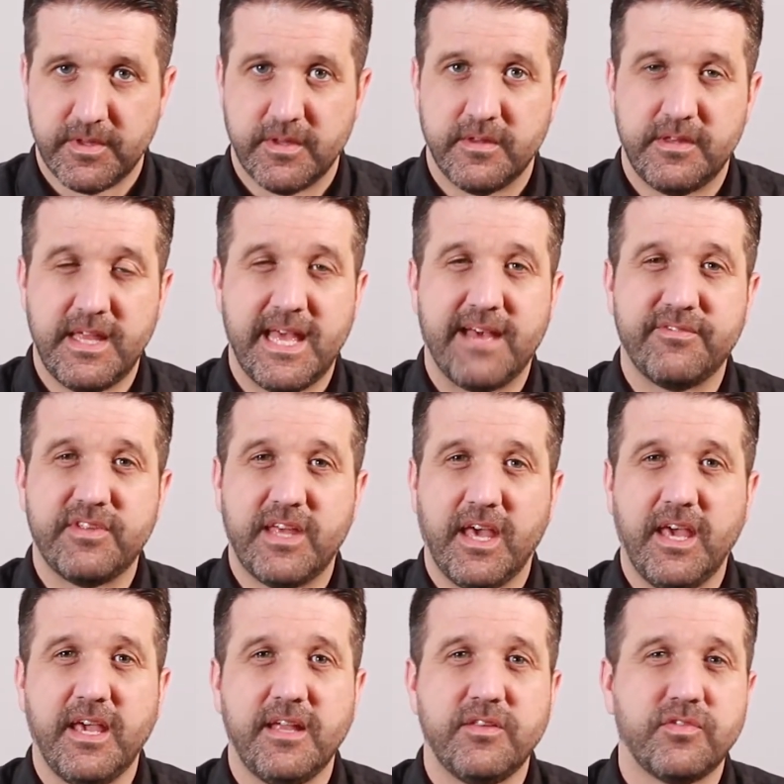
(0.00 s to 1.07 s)
They have
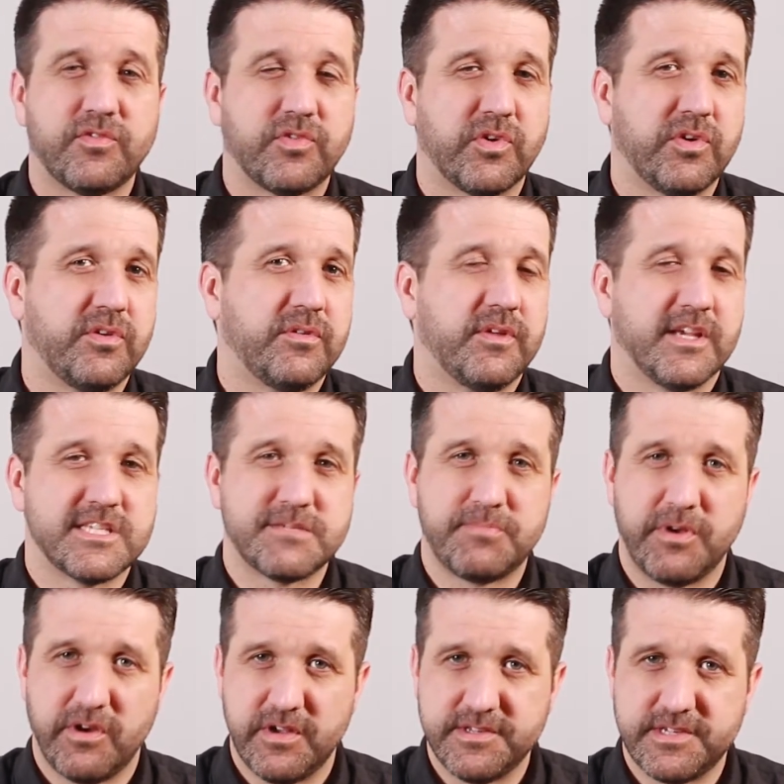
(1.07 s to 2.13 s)
gained certain
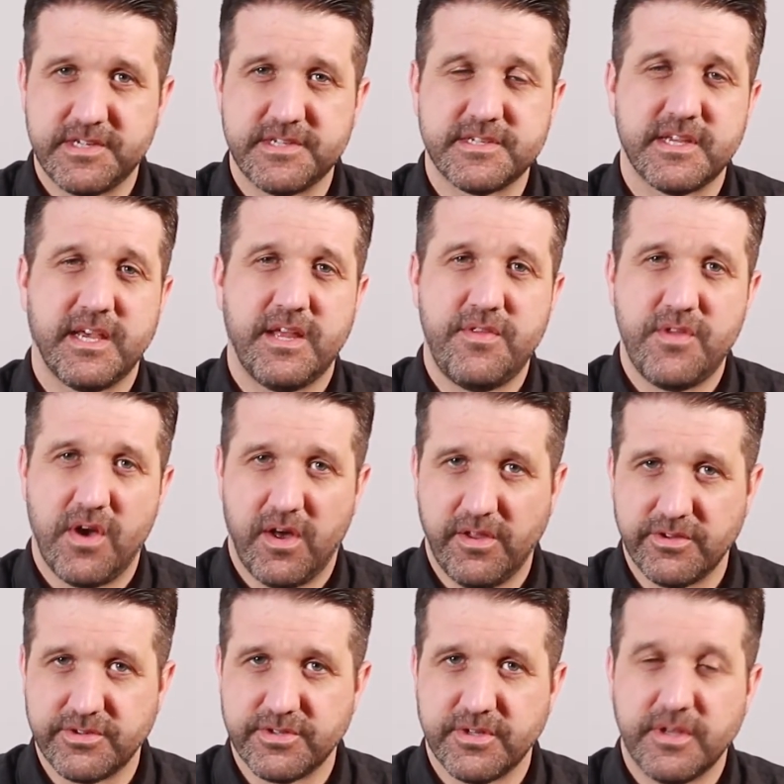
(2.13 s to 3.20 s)
experiences and
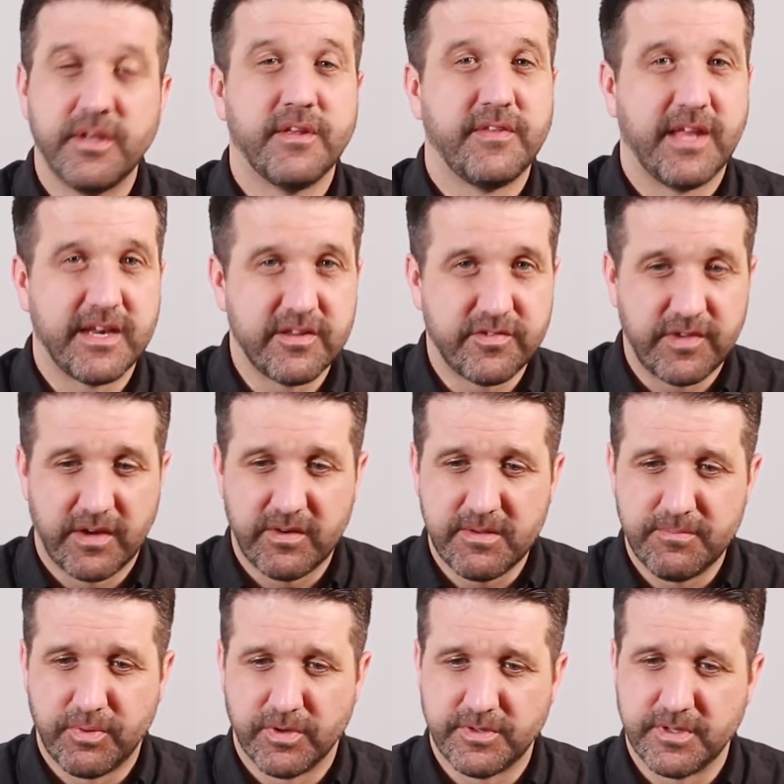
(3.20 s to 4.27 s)
knowledge. That is very
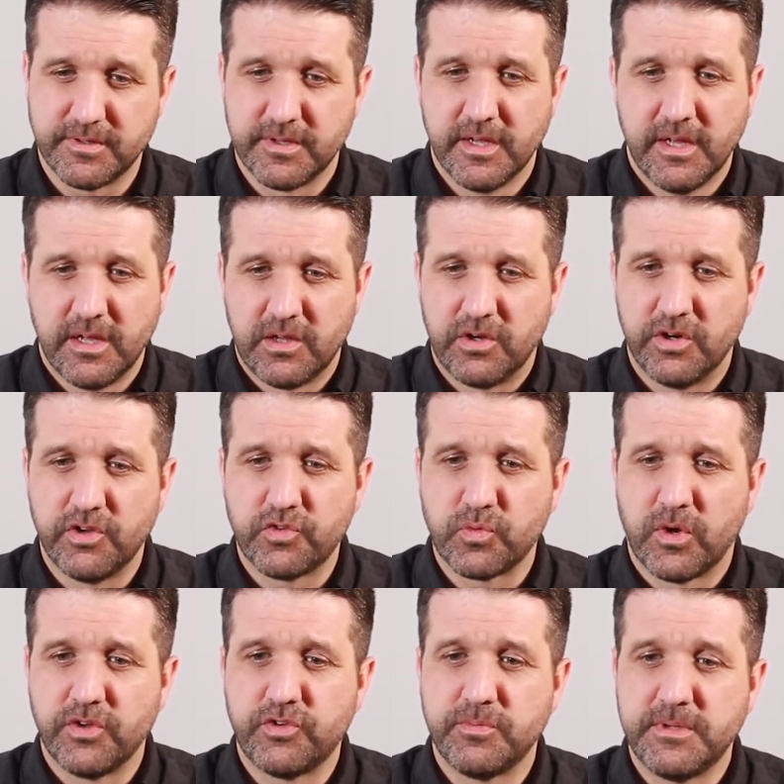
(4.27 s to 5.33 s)
important. Learners
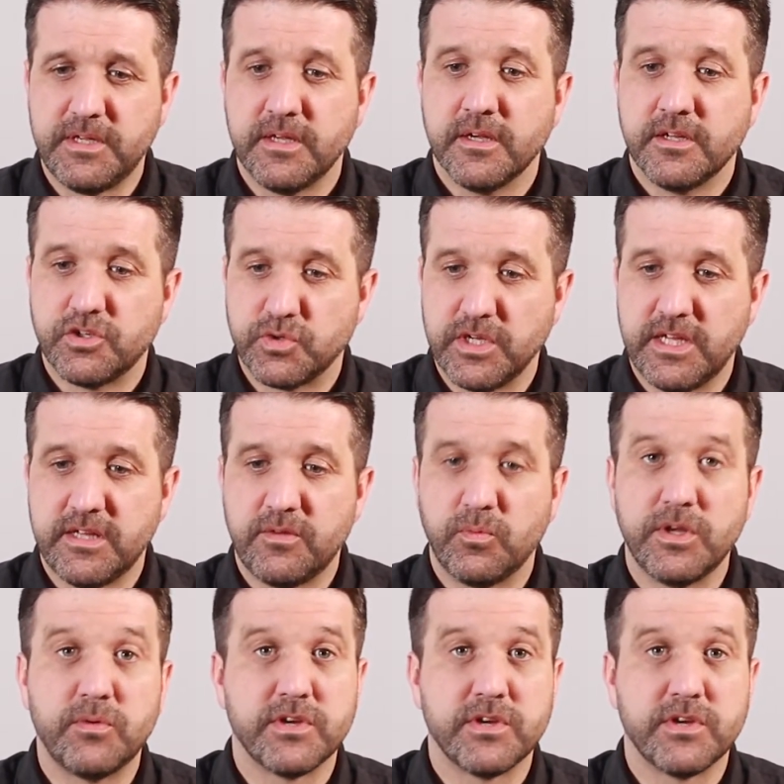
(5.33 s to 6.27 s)
want to be treated with